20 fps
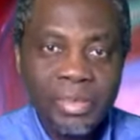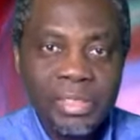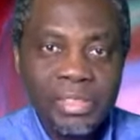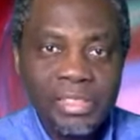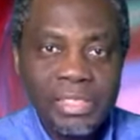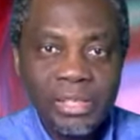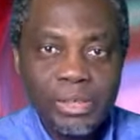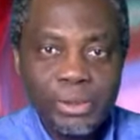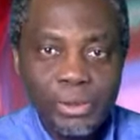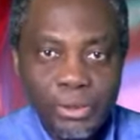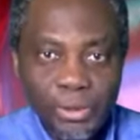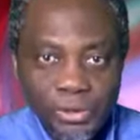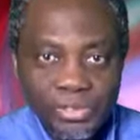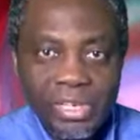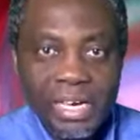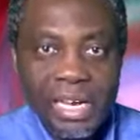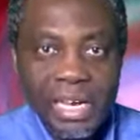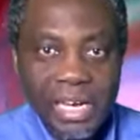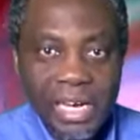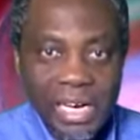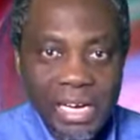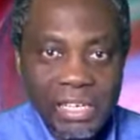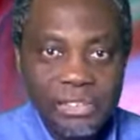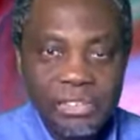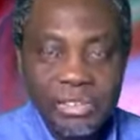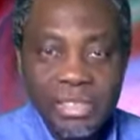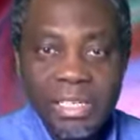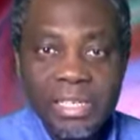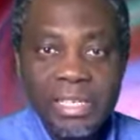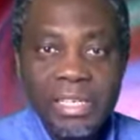the gods are
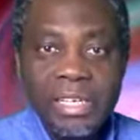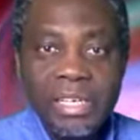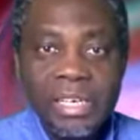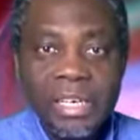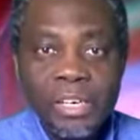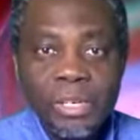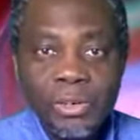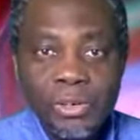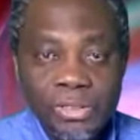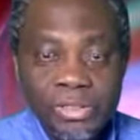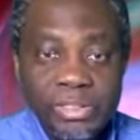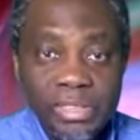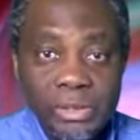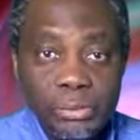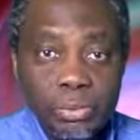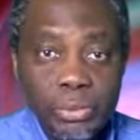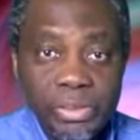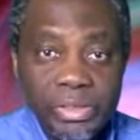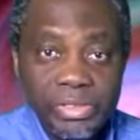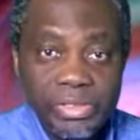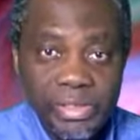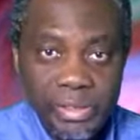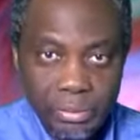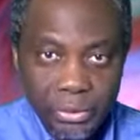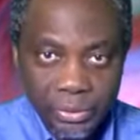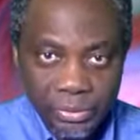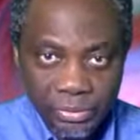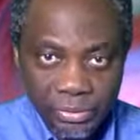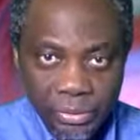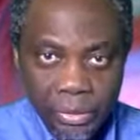actually contact with
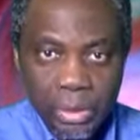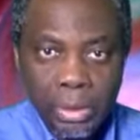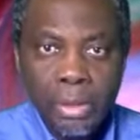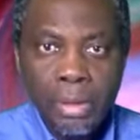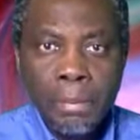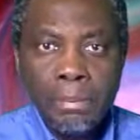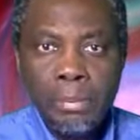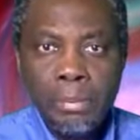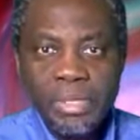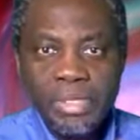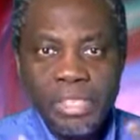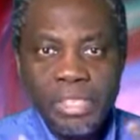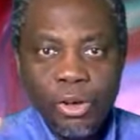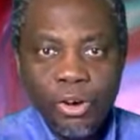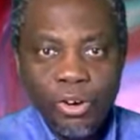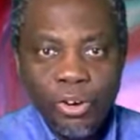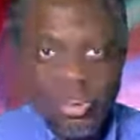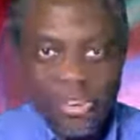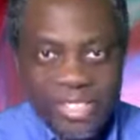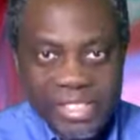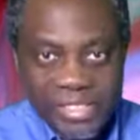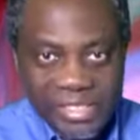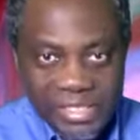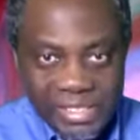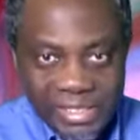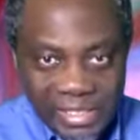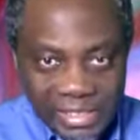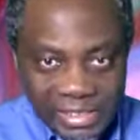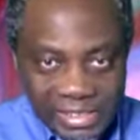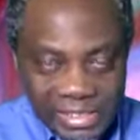demons, but the
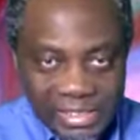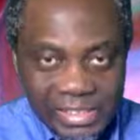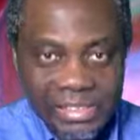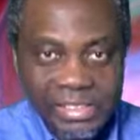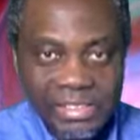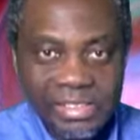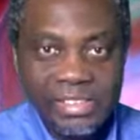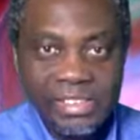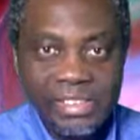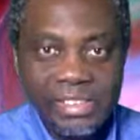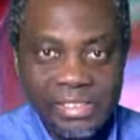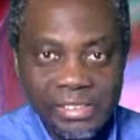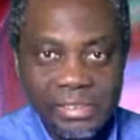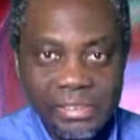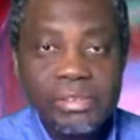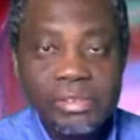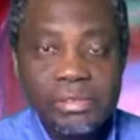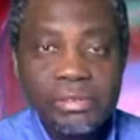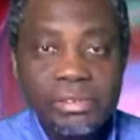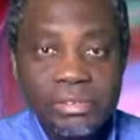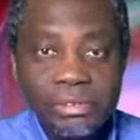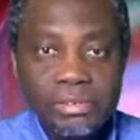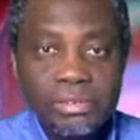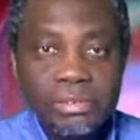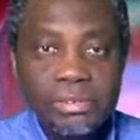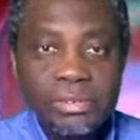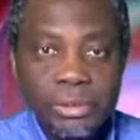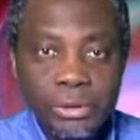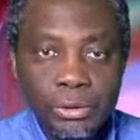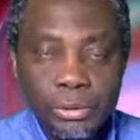understanding is still,
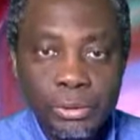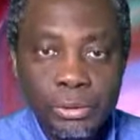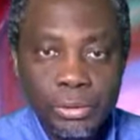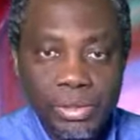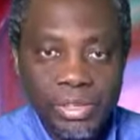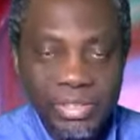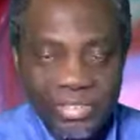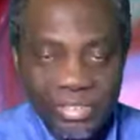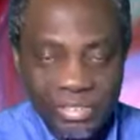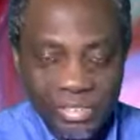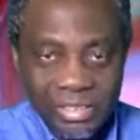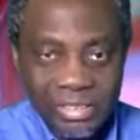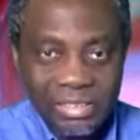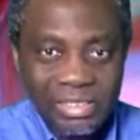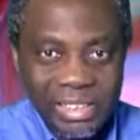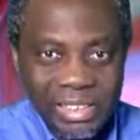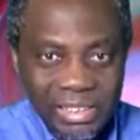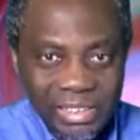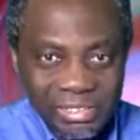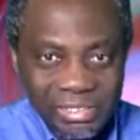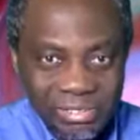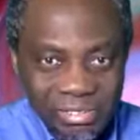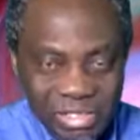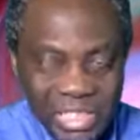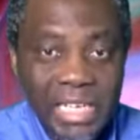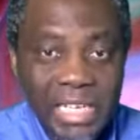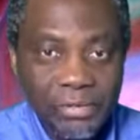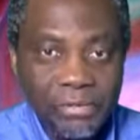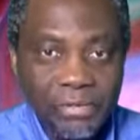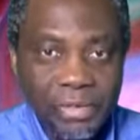is still
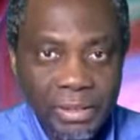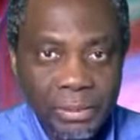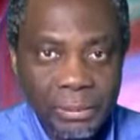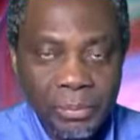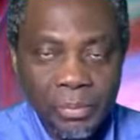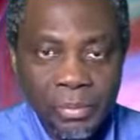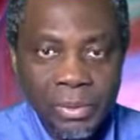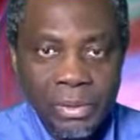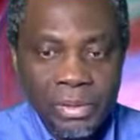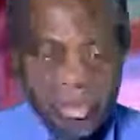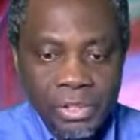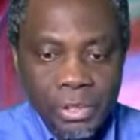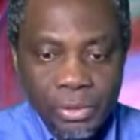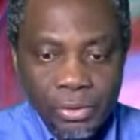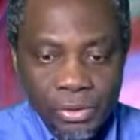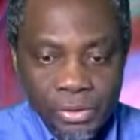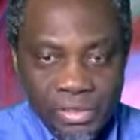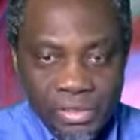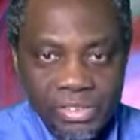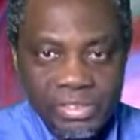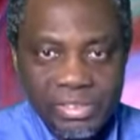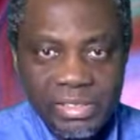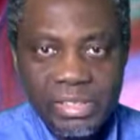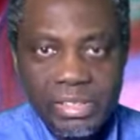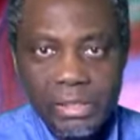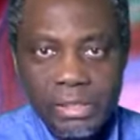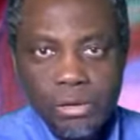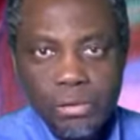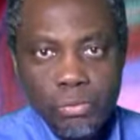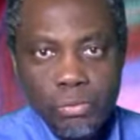relevant. The
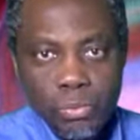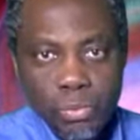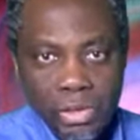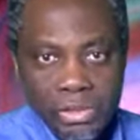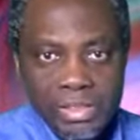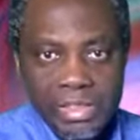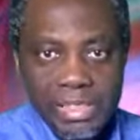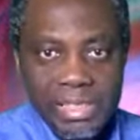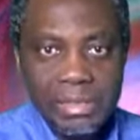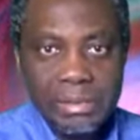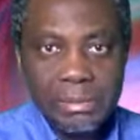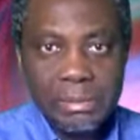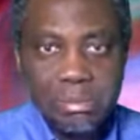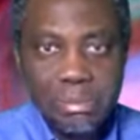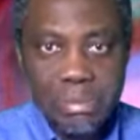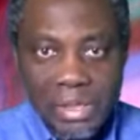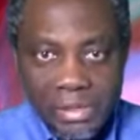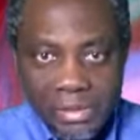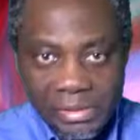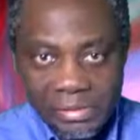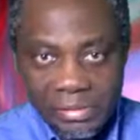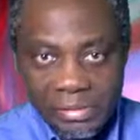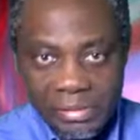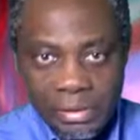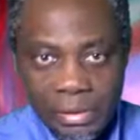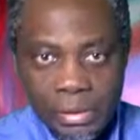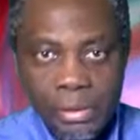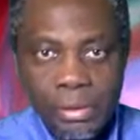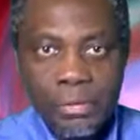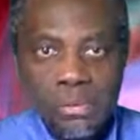understanding of what it
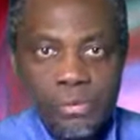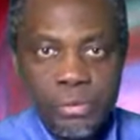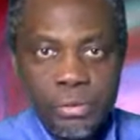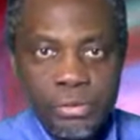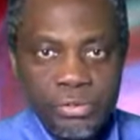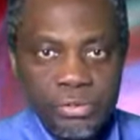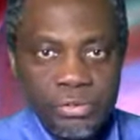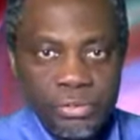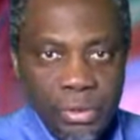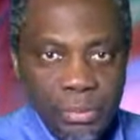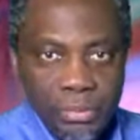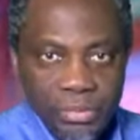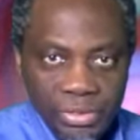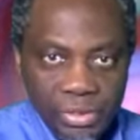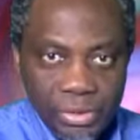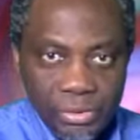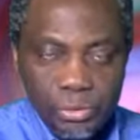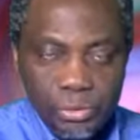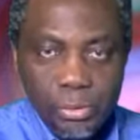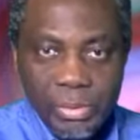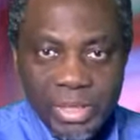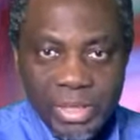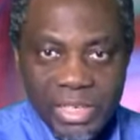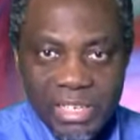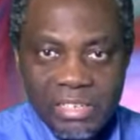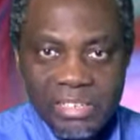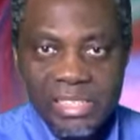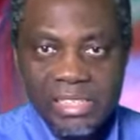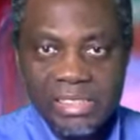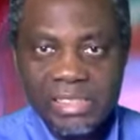means for something to be
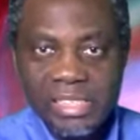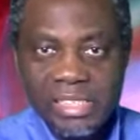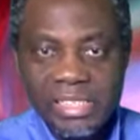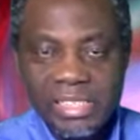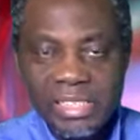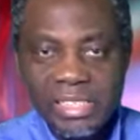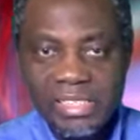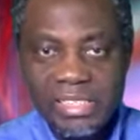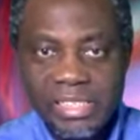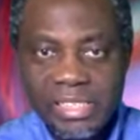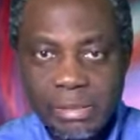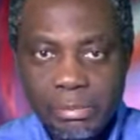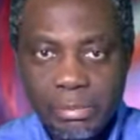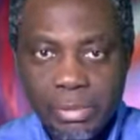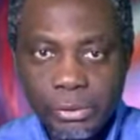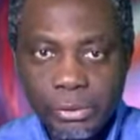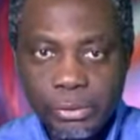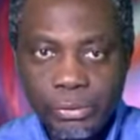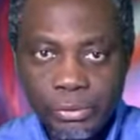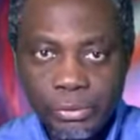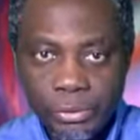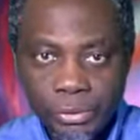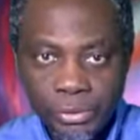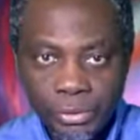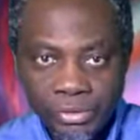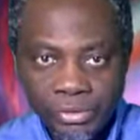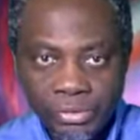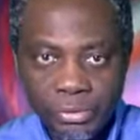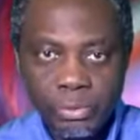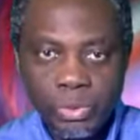created in the image of
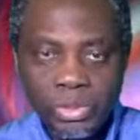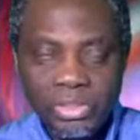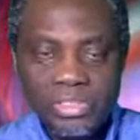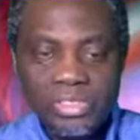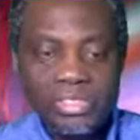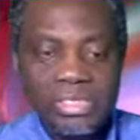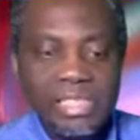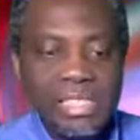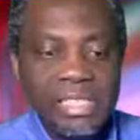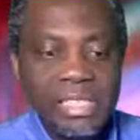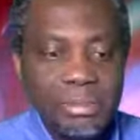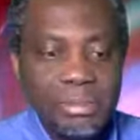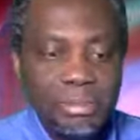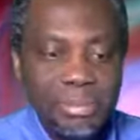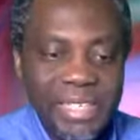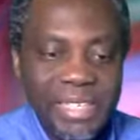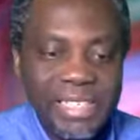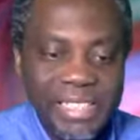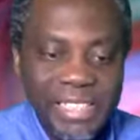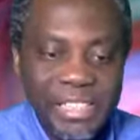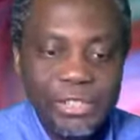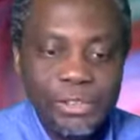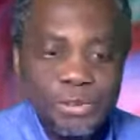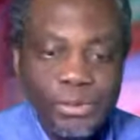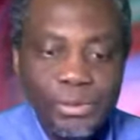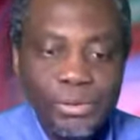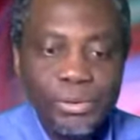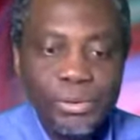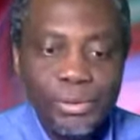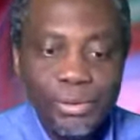gods. What is the
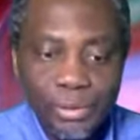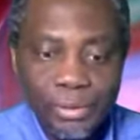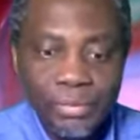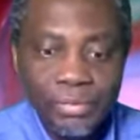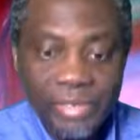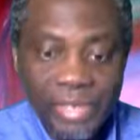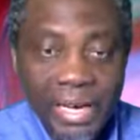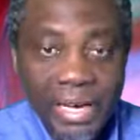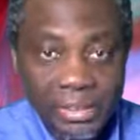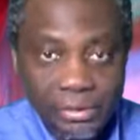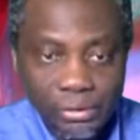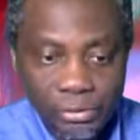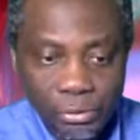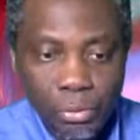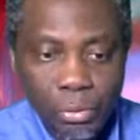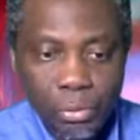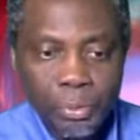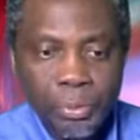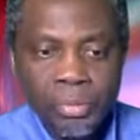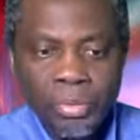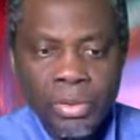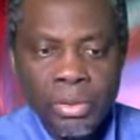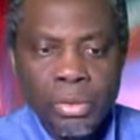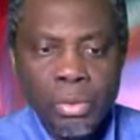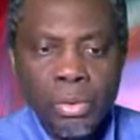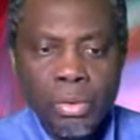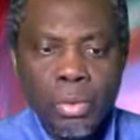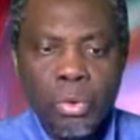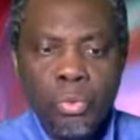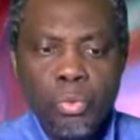implication of that? So
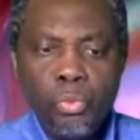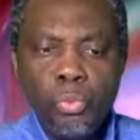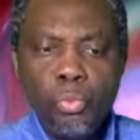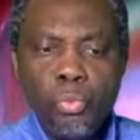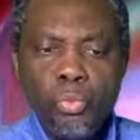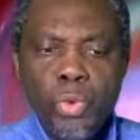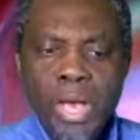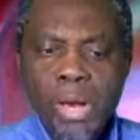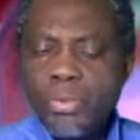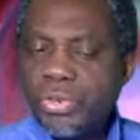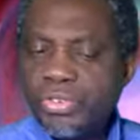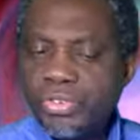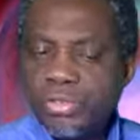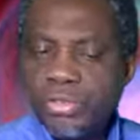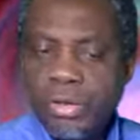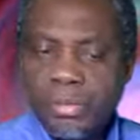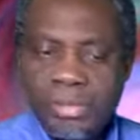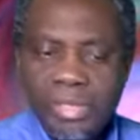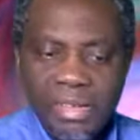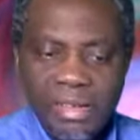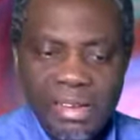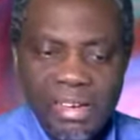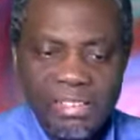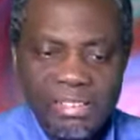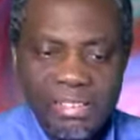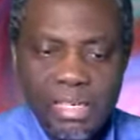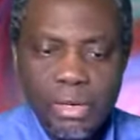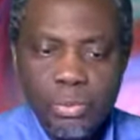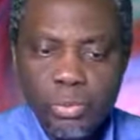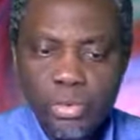where we stopped the
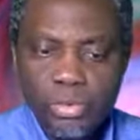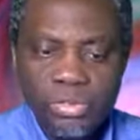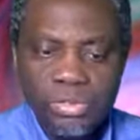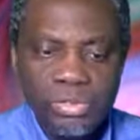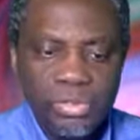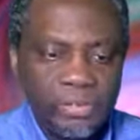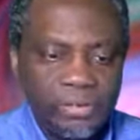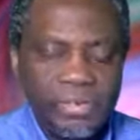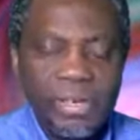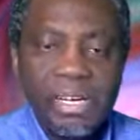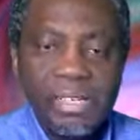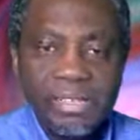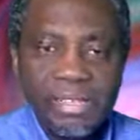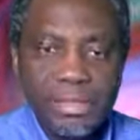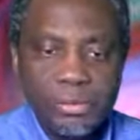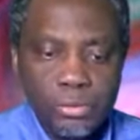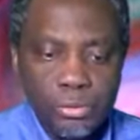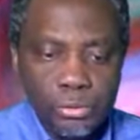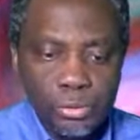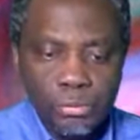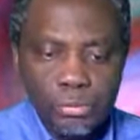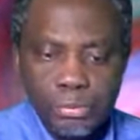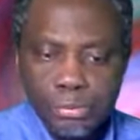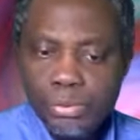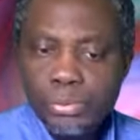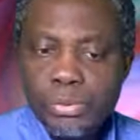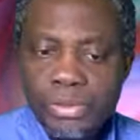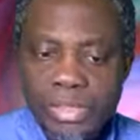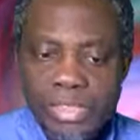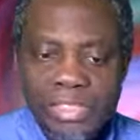last time was the fact that God
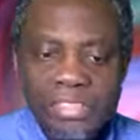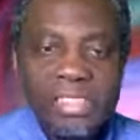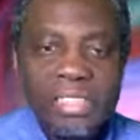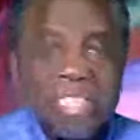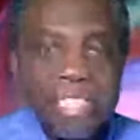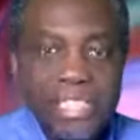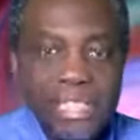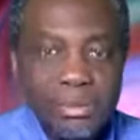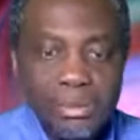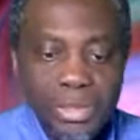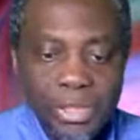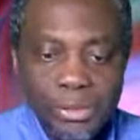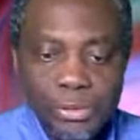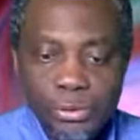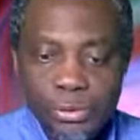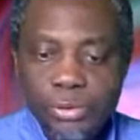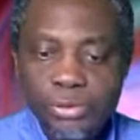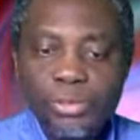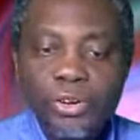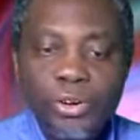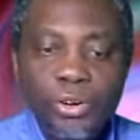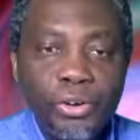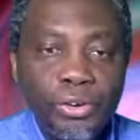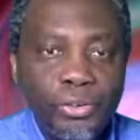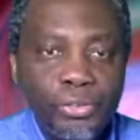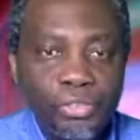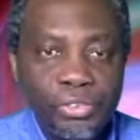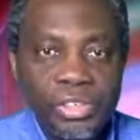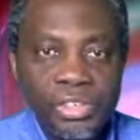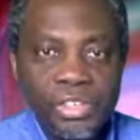put his image on
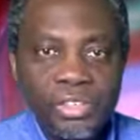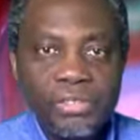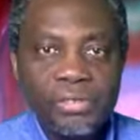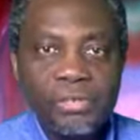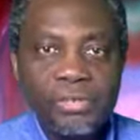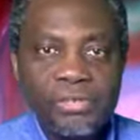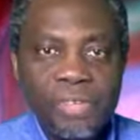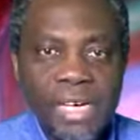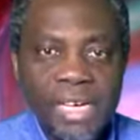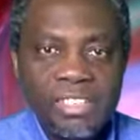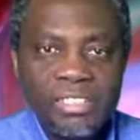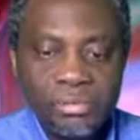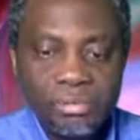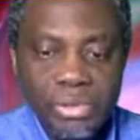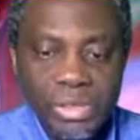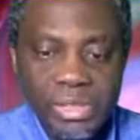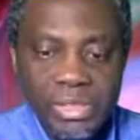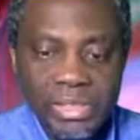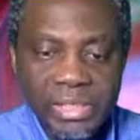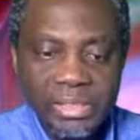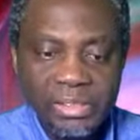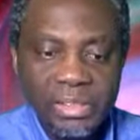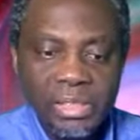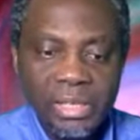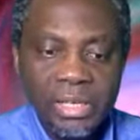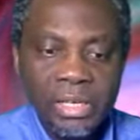earth, his vice regent.